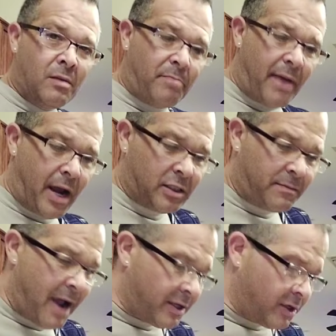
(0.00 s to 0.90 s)
pound
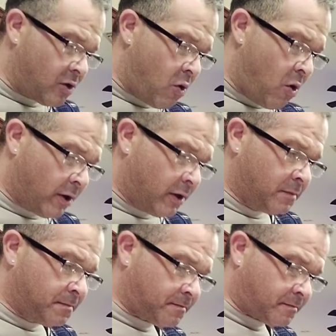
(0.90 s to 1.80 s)
and a
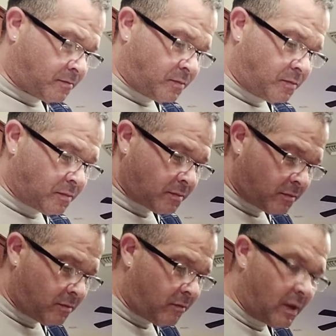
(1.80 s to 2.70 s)
quarter
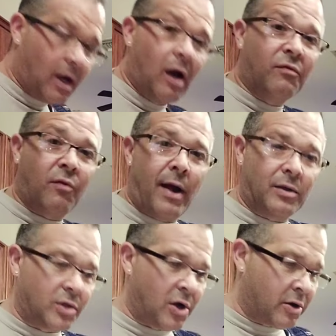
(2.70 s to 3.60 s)
of
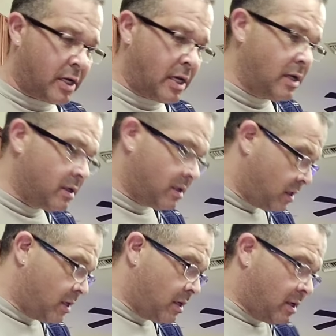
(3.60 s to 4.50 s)
ground turkey.
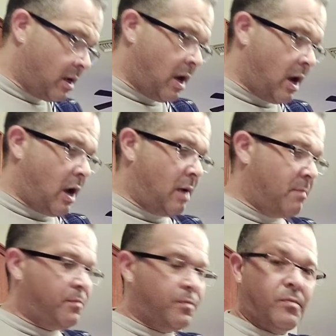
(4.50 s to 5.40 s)

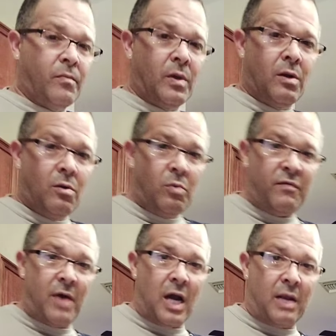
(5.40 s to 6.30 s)

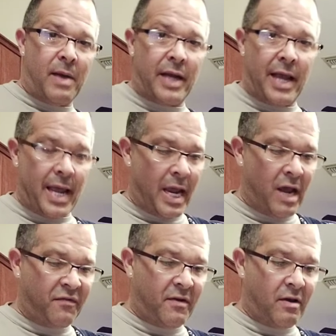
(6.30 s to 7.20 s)
We've got about a
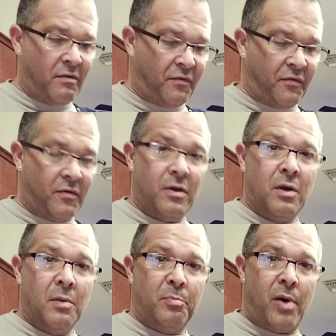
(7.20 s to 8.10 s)
half of
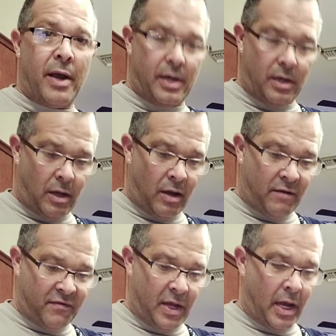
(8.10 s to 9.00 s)
pint
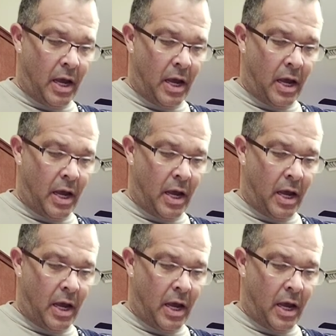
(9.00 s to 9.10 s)
of the